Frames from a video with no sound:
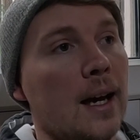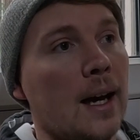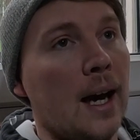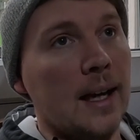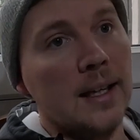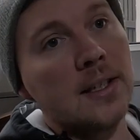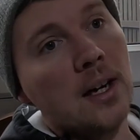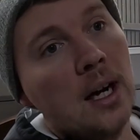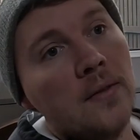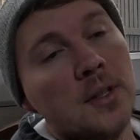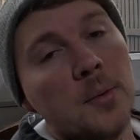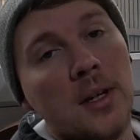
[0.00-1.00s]
I can start
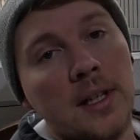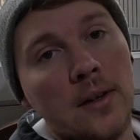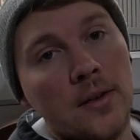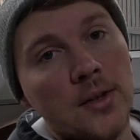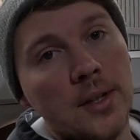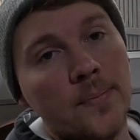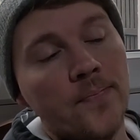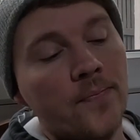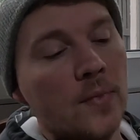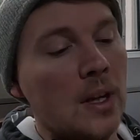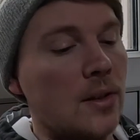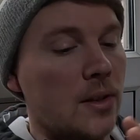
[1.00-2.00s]
having smart technology.
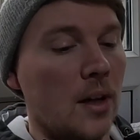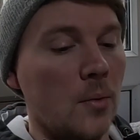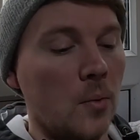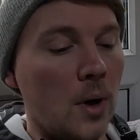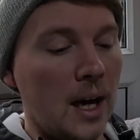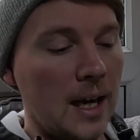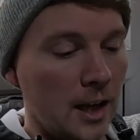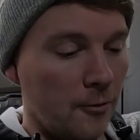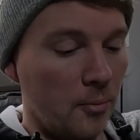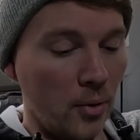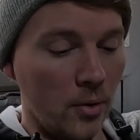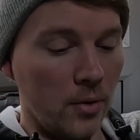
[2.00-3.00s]
So what I have
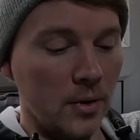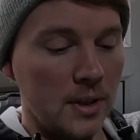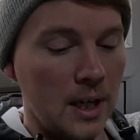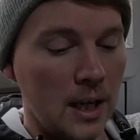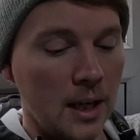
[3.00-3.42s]
bought,